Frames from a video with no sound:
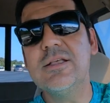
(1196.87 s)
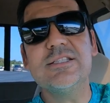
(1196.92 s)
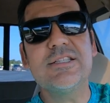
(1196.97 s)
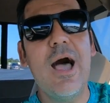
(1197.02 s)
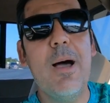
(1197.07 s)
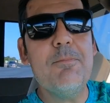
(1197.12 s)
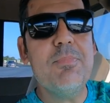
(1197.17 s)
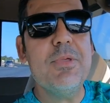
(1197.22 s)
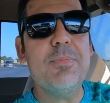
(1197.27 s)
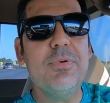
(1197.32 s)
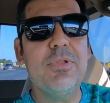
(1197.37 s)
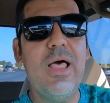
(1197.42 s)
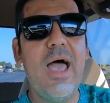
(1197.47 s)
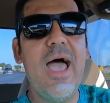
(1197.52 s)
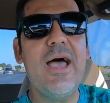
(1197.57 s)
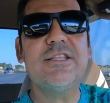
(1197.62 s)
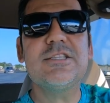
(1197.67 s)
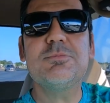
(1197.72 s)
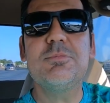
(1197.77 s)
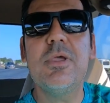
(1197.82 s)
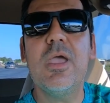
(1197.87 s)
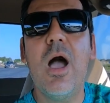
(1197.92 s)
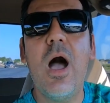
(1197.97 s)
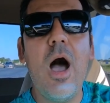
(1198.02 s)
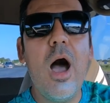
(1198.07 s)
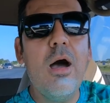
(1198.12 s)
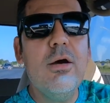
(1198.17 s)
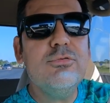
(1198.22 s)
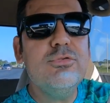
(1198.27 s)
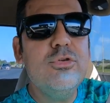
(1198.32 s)
Some people ask me,
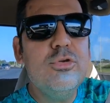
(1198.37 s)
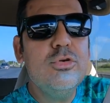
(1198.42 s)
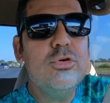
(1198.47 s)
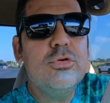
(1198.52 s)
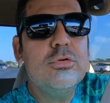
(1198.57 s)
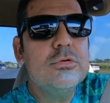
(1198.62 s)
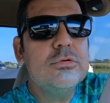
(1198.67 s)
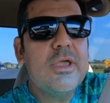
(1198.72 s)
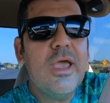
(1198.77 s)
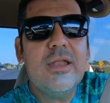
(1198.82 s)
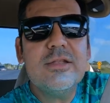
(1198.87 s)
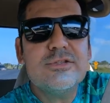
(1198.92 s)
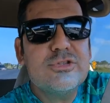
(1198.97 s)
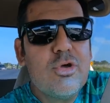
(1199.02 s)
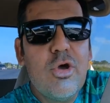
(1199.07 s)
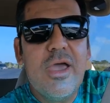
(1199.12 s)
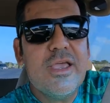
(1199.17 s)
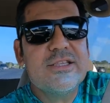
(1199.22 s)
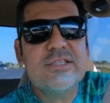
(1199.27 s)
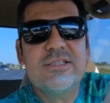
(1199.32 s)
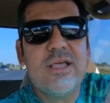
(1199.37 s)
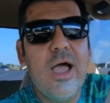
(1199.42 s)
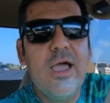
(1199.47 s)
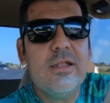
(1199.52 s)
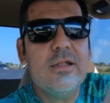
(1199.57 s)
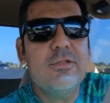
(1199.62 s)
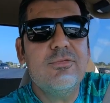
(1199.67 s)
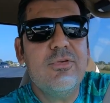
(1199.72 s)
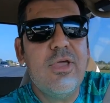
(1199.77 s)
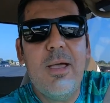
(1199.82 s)
how do you get so
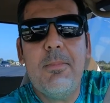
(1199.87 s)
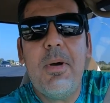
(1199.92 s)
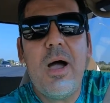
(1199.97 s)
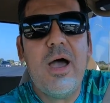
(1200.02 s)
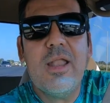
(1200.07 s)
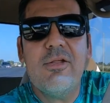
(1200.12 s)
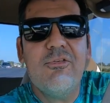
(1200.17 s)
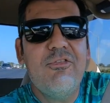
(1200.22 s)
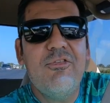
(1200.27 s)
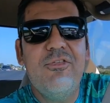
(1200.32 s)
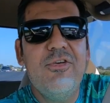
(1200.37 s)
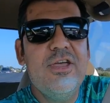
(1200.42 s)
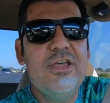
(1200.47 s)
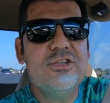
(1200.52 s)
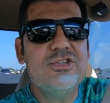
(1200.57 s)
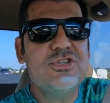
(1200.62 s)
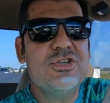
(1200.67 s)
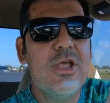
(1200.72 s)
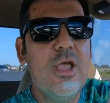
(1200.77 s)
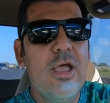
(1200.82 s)
excited about a fish?